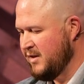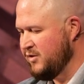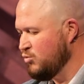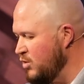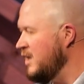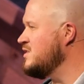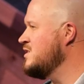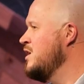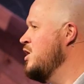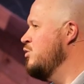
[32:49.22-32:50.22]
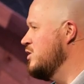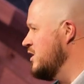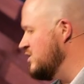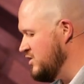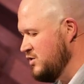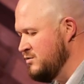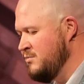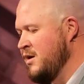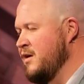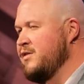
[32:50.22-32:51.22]
The rust will
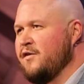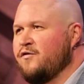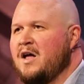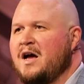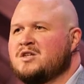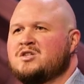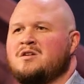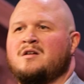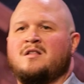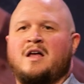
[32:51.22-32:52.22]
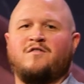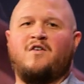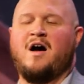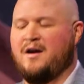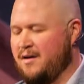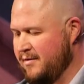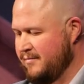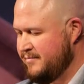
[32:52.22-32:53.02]
consume their flesh like fire.